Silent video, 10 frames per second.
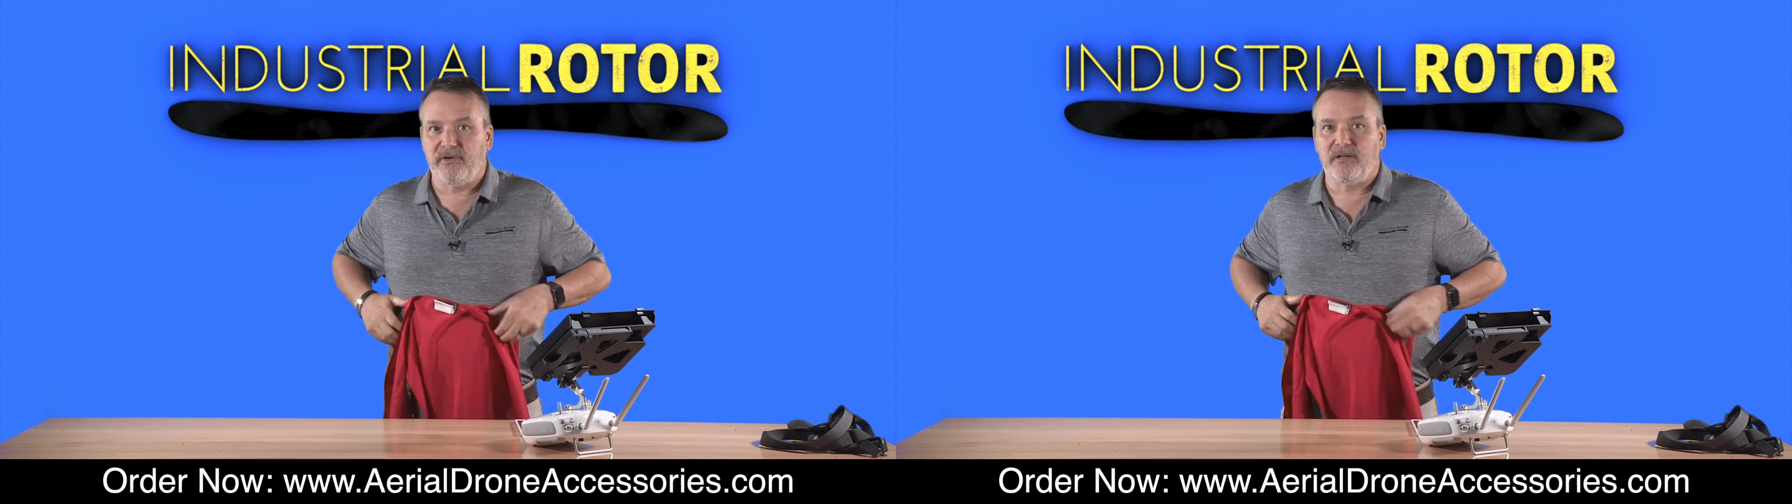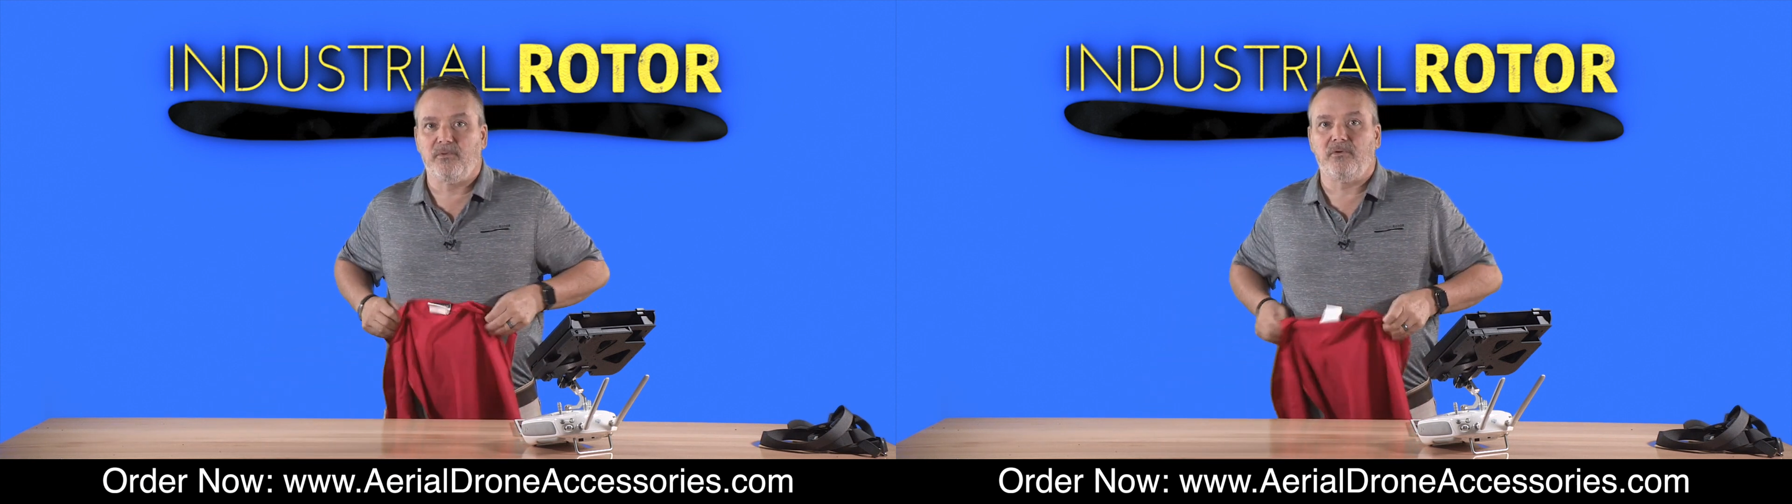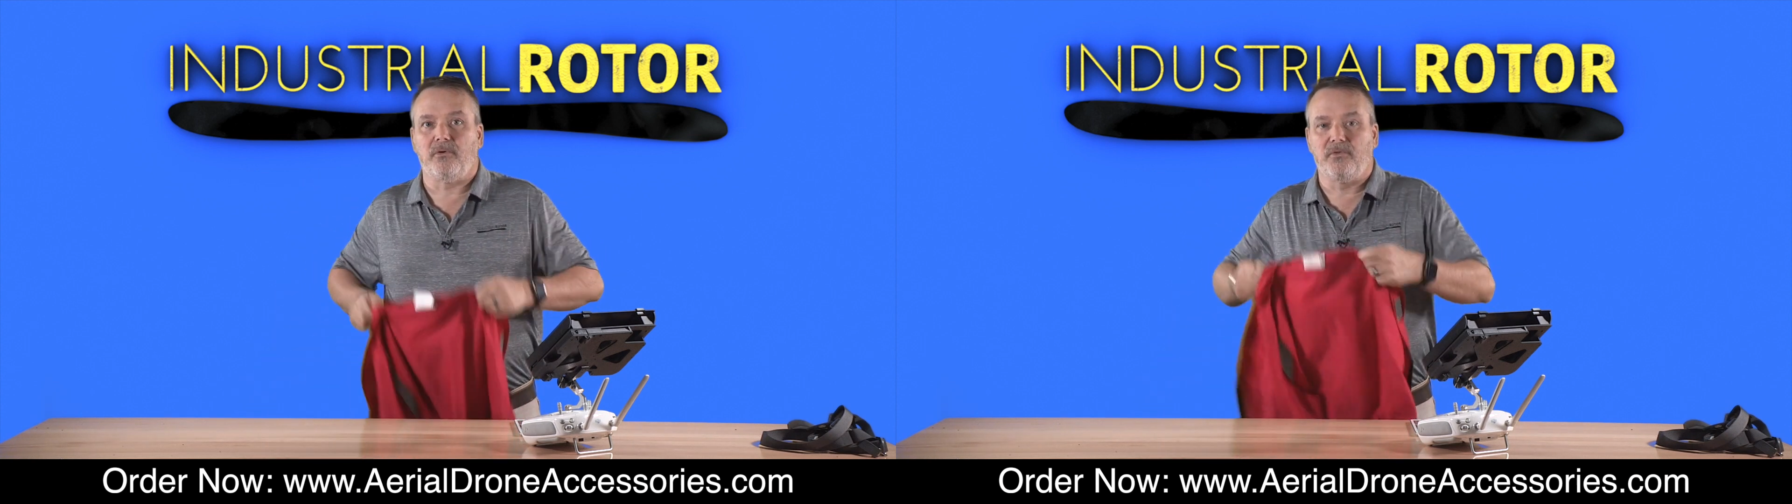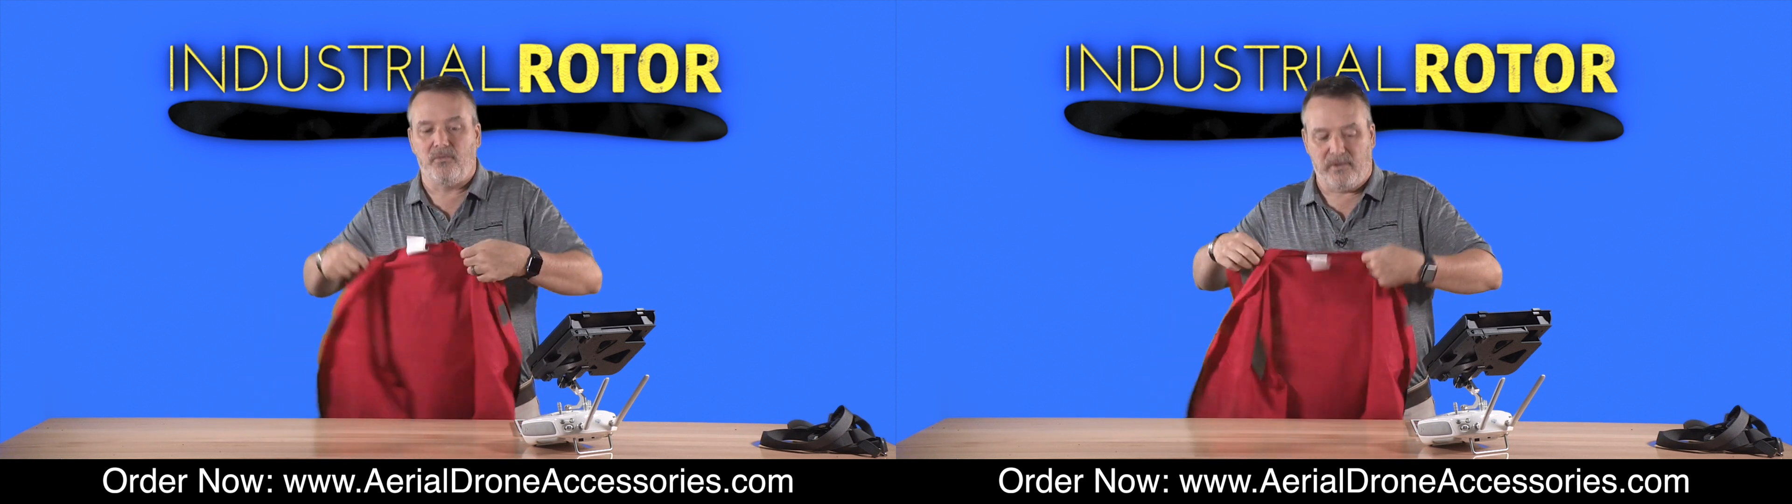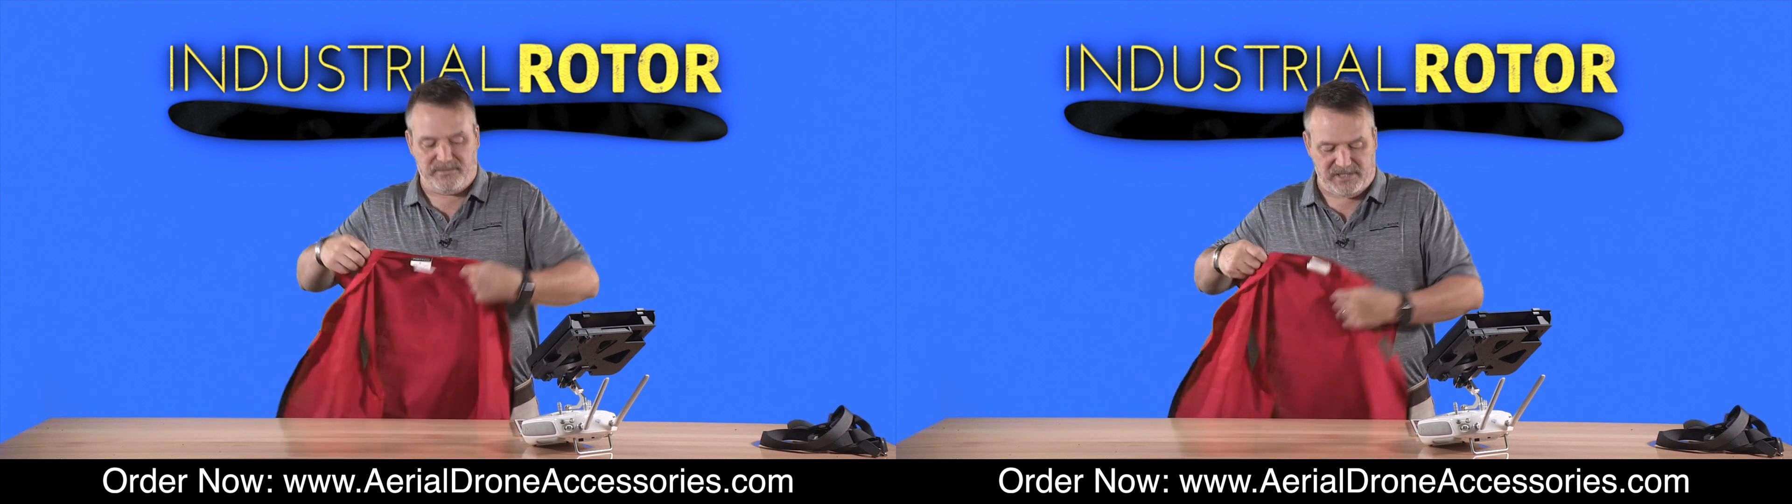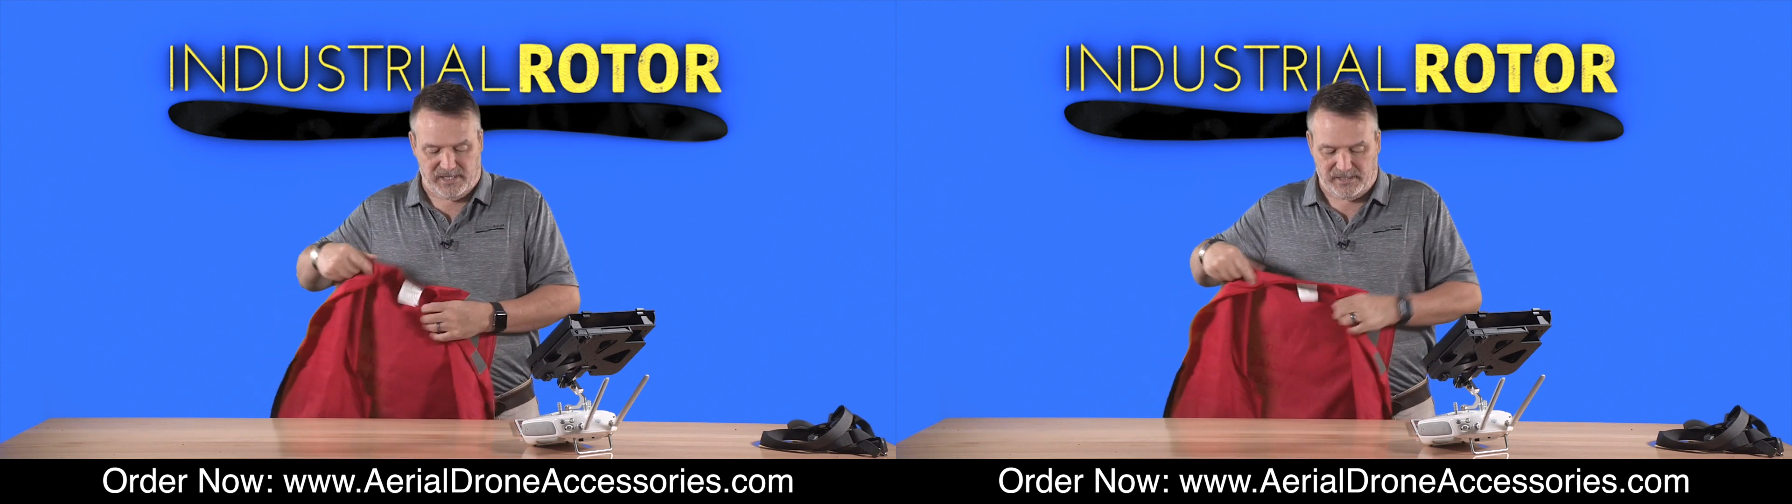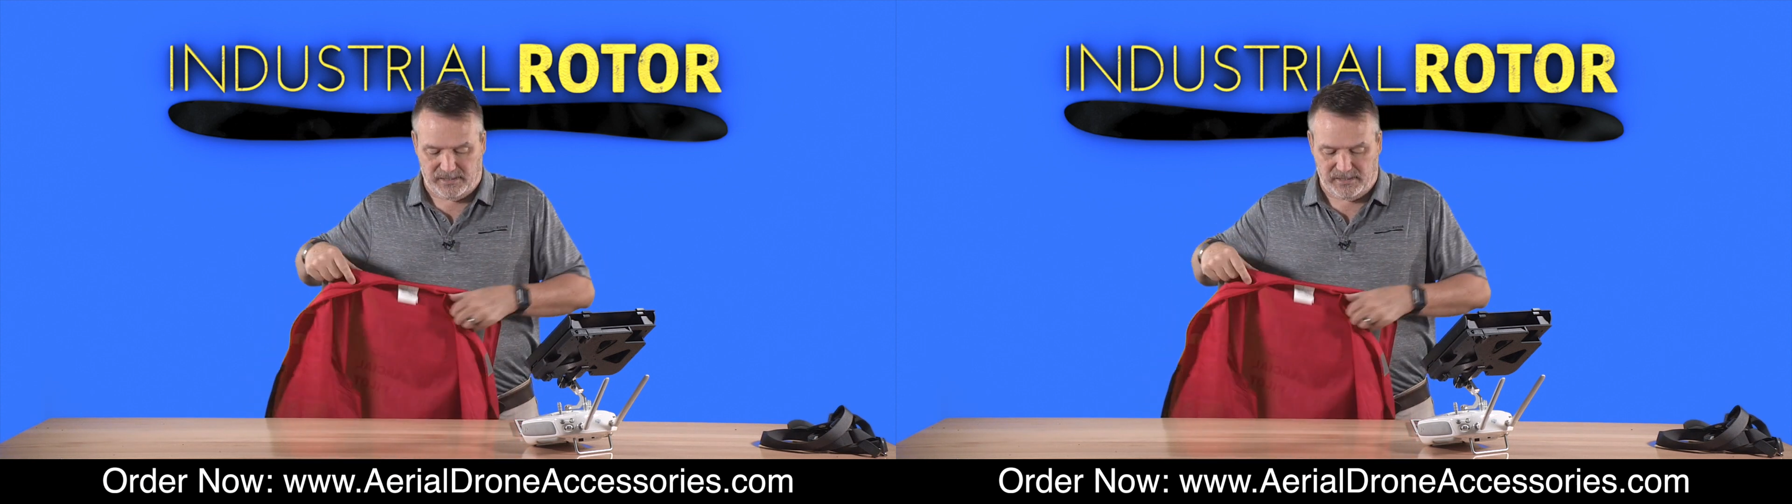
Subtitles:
available on the website.